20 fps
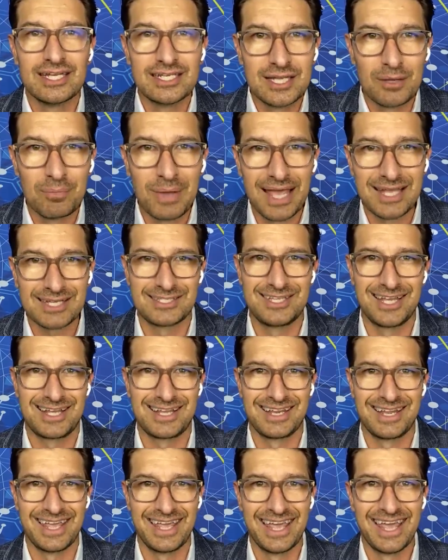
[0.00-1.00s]

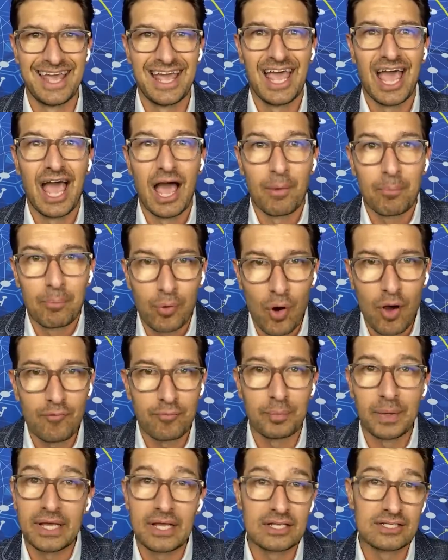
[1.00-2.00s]
domestically, pro
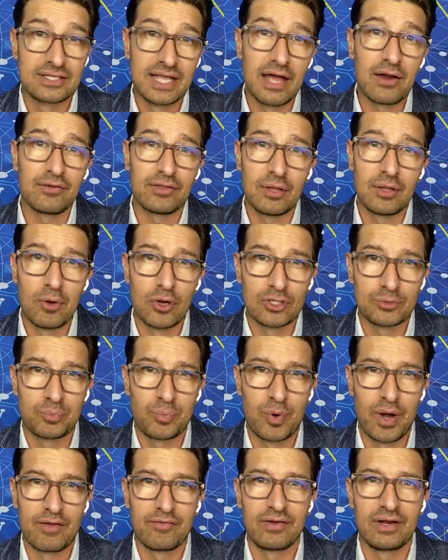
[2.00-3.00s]
because they're the most
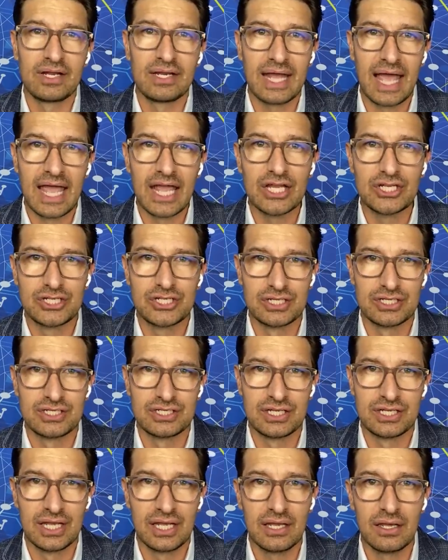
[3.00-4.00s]
prevalent
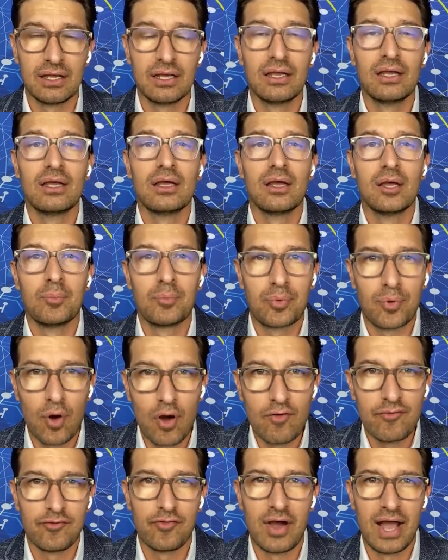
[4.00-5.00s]
agency
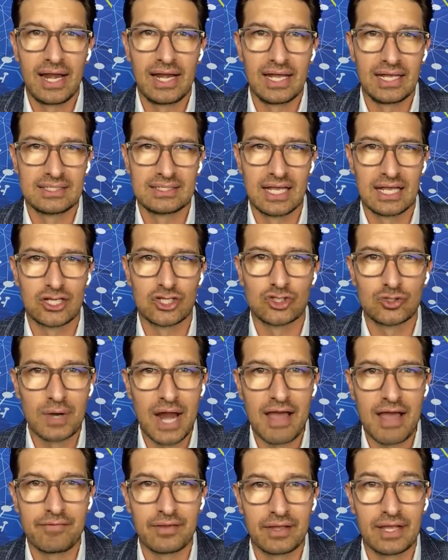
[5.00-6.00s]
profiling sex
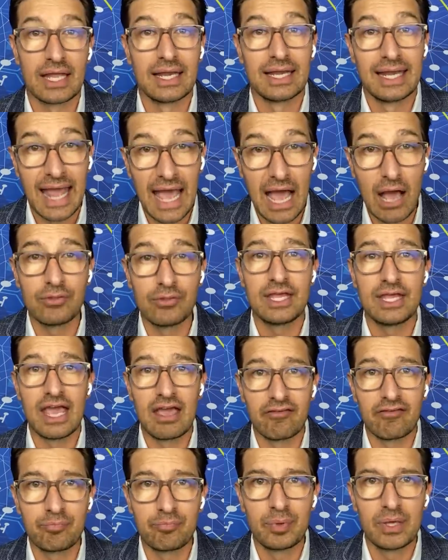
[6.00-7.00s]
trafficking. Now the
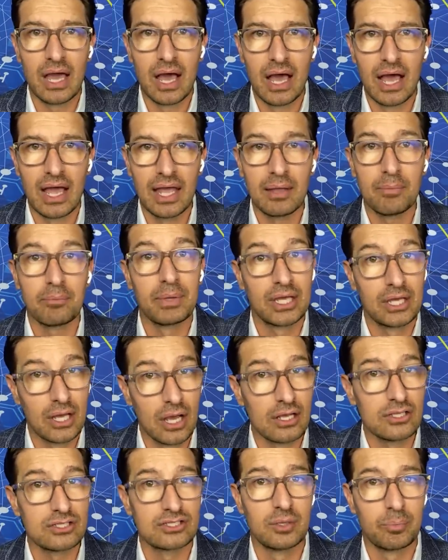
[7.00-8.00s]
F B I,
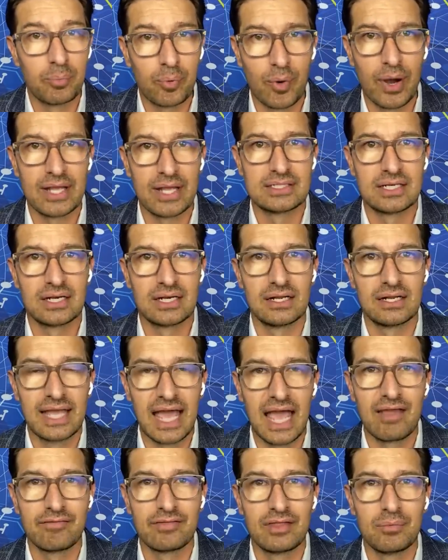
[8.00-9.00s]
because the president
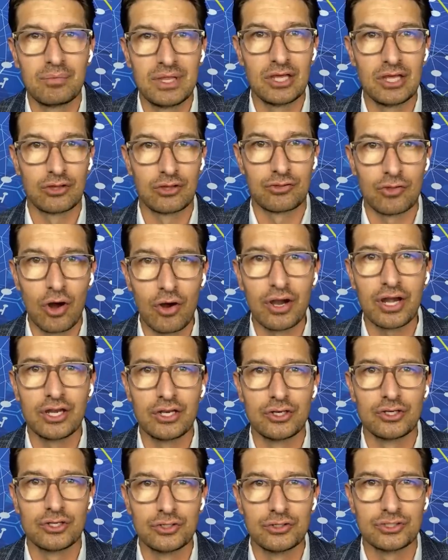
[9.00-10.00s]
gave them the authority
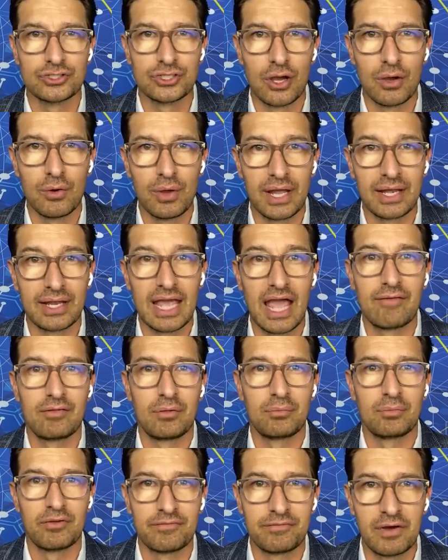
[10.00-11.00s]
to do so and gave
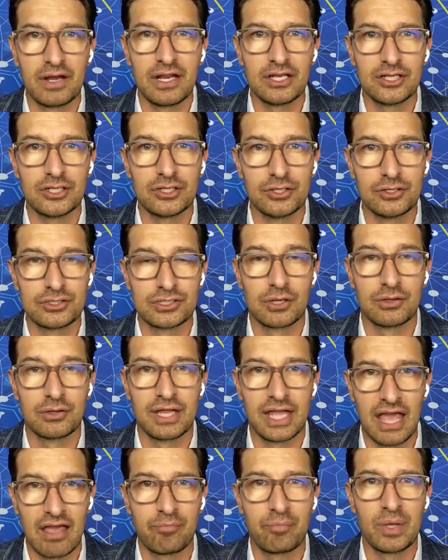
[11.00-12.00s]
them the funding to do so,
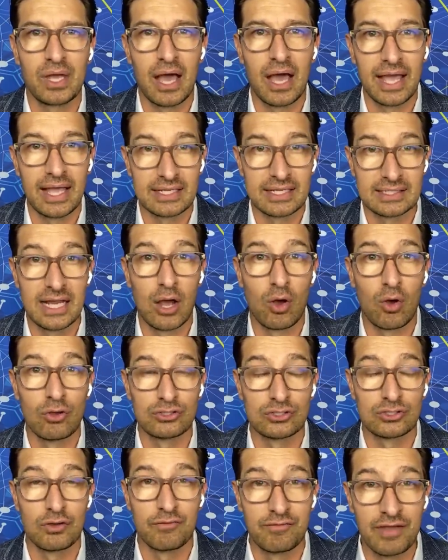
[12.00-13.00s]
the F B I is now
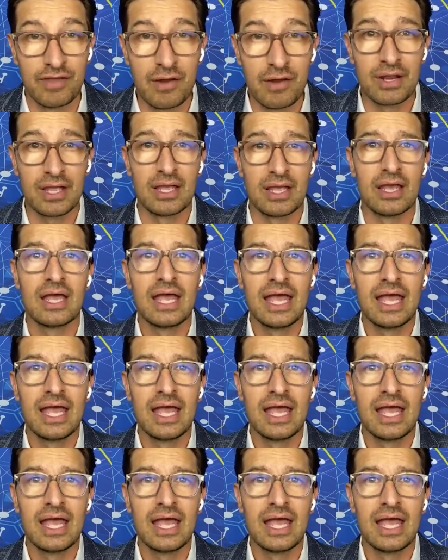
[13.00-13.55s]
also very